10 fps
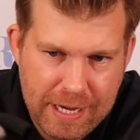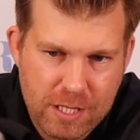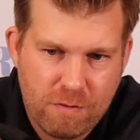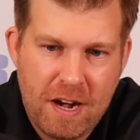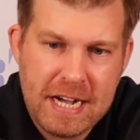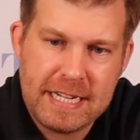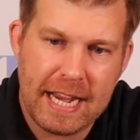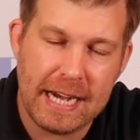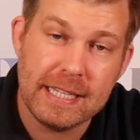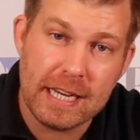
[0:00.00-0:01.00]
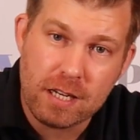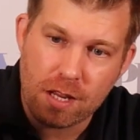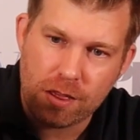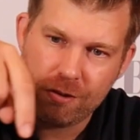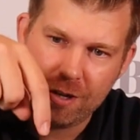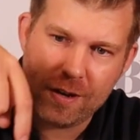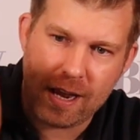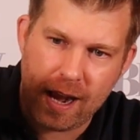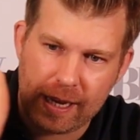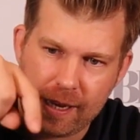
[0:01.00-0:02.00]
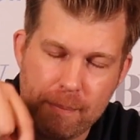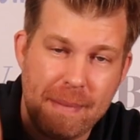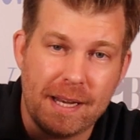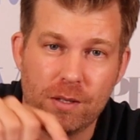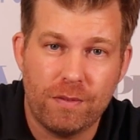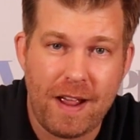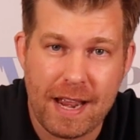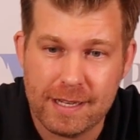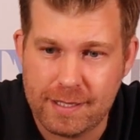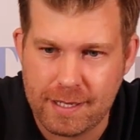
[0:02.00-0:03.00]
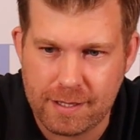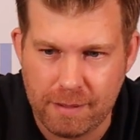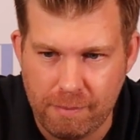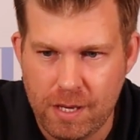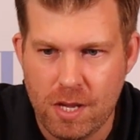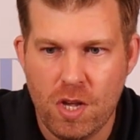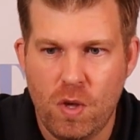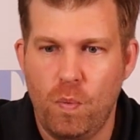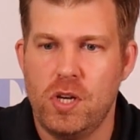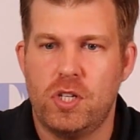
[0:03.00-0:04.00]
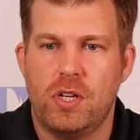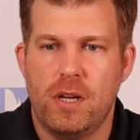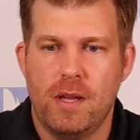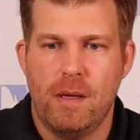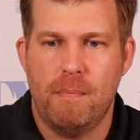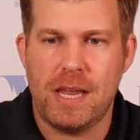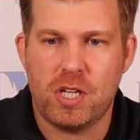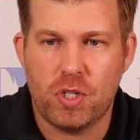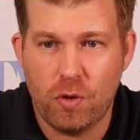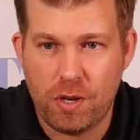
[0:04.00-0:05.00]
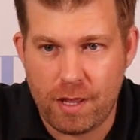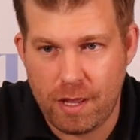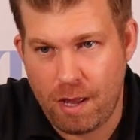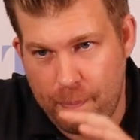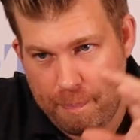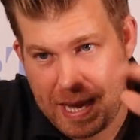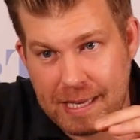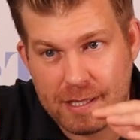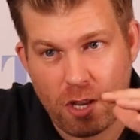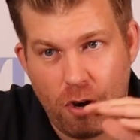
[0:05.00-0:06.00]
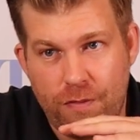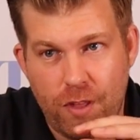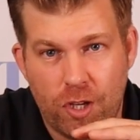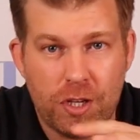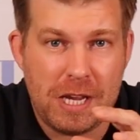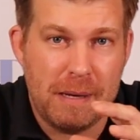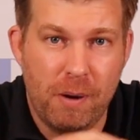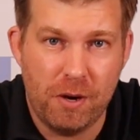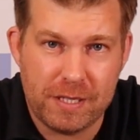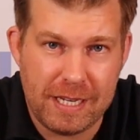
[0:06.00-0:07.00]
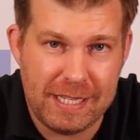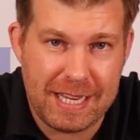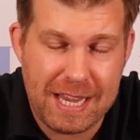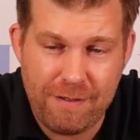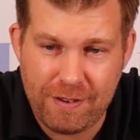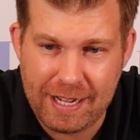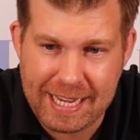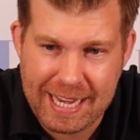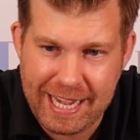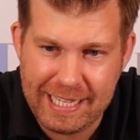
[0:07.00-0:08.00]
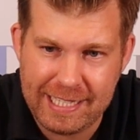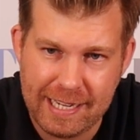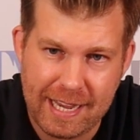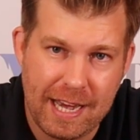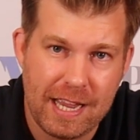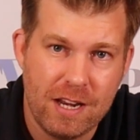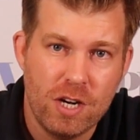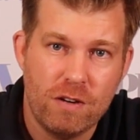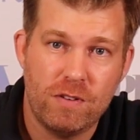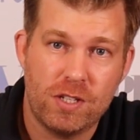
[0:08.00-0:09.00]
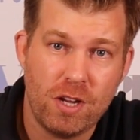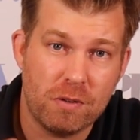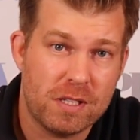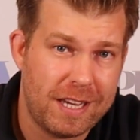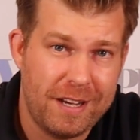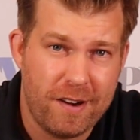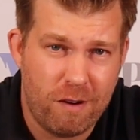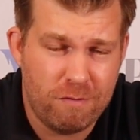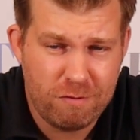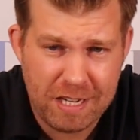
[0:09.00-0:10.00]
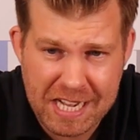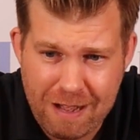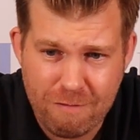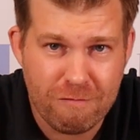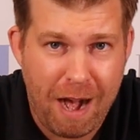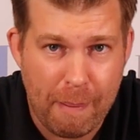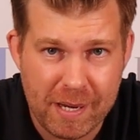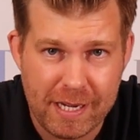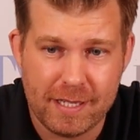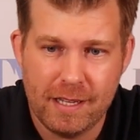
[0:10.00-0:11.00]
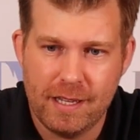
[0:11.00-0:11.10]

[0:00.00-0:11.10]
It's radiated through like a metal fan system, which makes sure that the base of the cooking pot is evenly heated, and it results in a really rapid